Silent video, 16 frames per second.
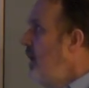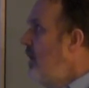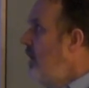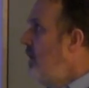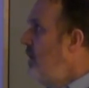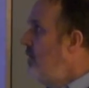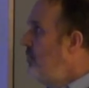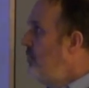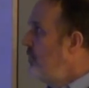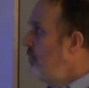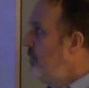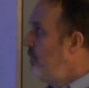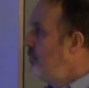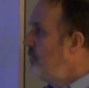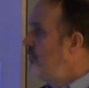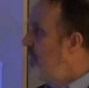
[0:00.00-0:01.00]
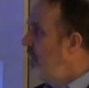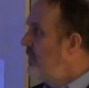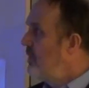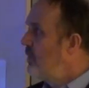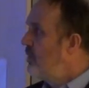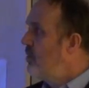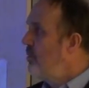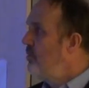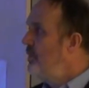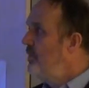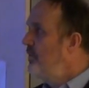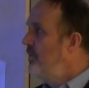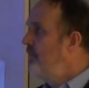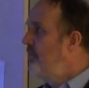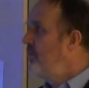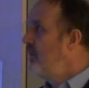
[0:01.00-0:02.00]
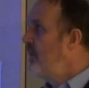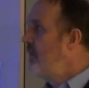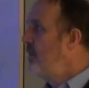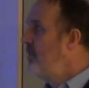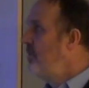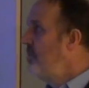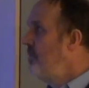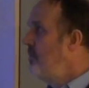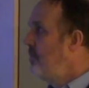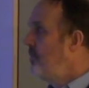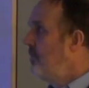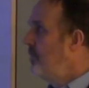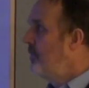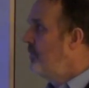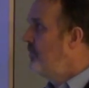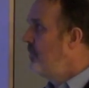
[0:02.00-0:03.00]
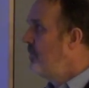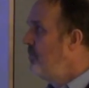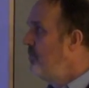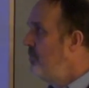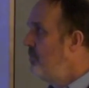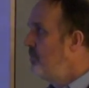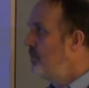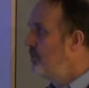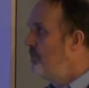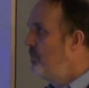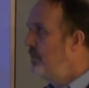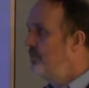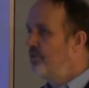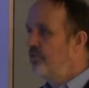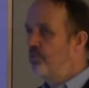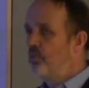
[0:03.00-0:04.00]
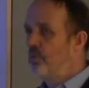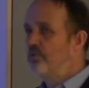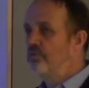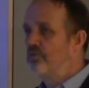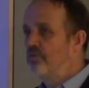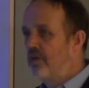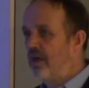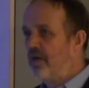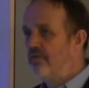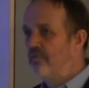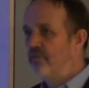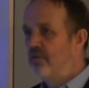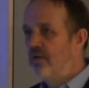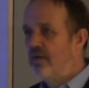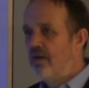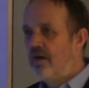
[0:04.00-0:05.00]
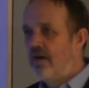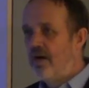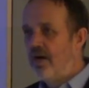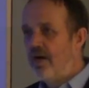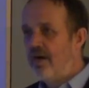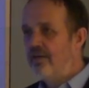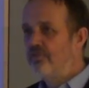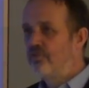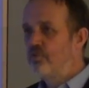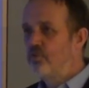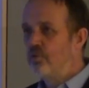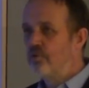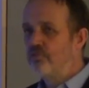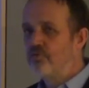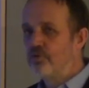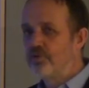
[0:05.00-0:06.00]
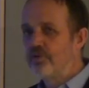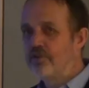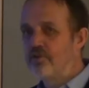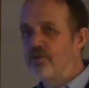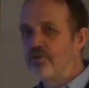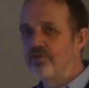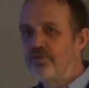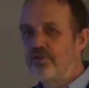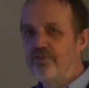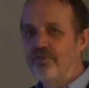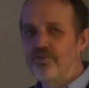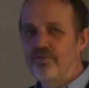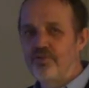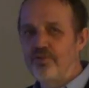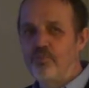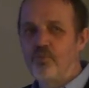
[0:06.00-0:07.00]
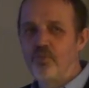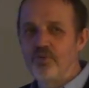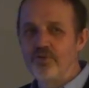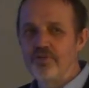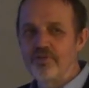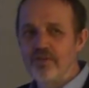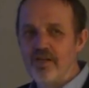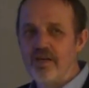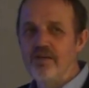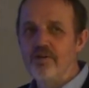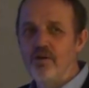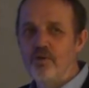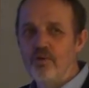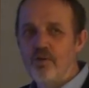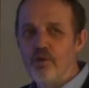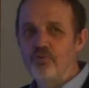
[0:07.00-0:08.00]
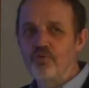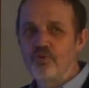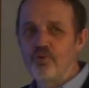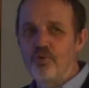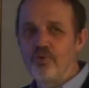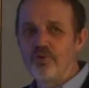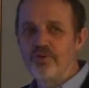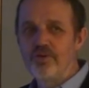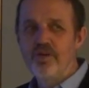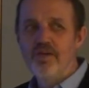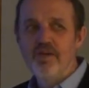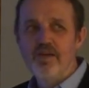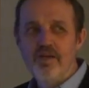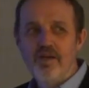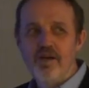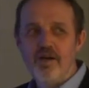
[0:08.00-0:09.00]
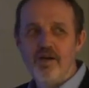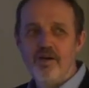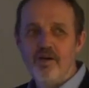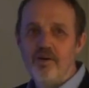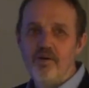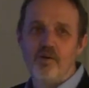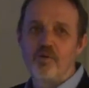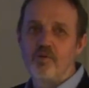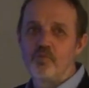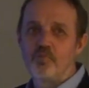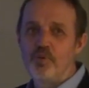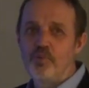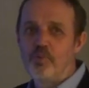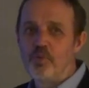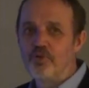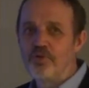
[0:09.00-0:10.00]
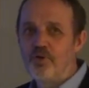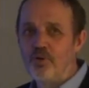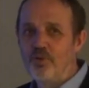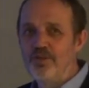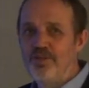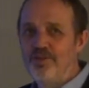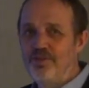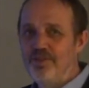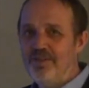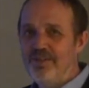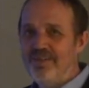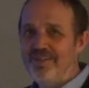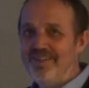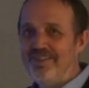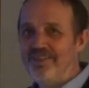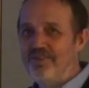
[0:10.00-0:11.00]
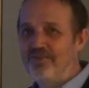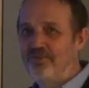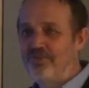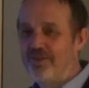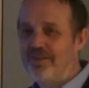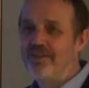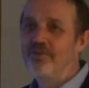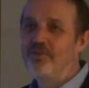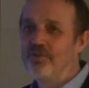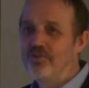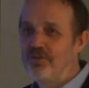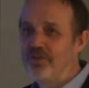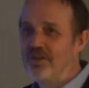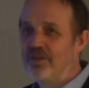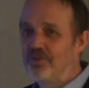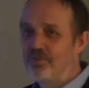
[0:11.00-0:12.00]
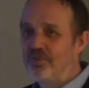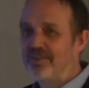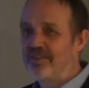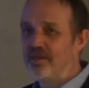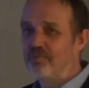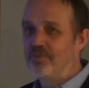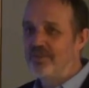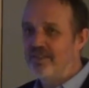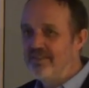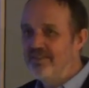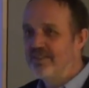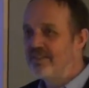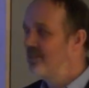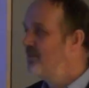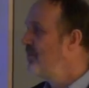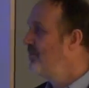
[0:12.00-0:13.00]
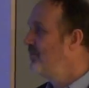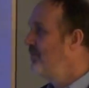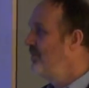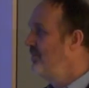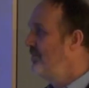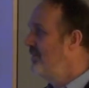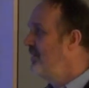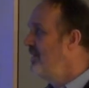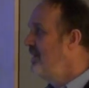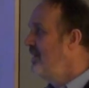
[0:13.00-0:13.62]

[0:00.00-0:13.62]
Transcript: Um, some general comments. Um, some respondents want to have high score for their countries, some want low scores. Uh, we want only the fair results what happened in their countries.